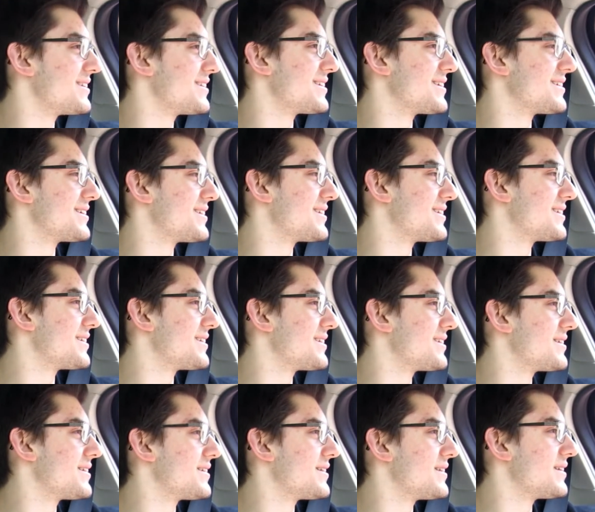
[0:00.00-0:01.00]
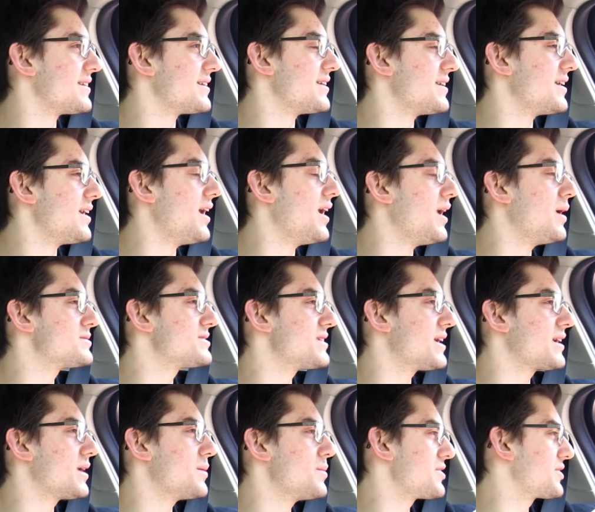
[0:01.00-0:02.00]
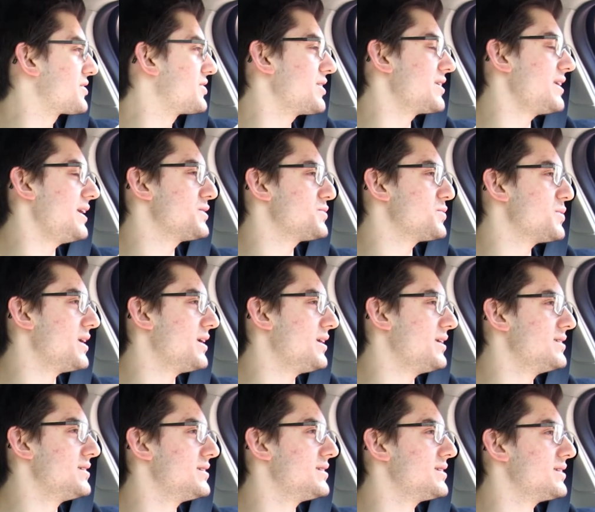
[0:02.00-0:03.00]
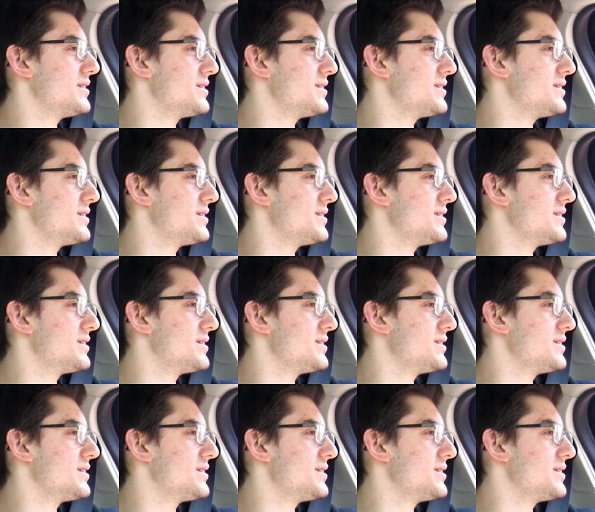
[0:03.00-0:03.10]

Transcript: Is that it for you? Um, does that come with a cookie as well?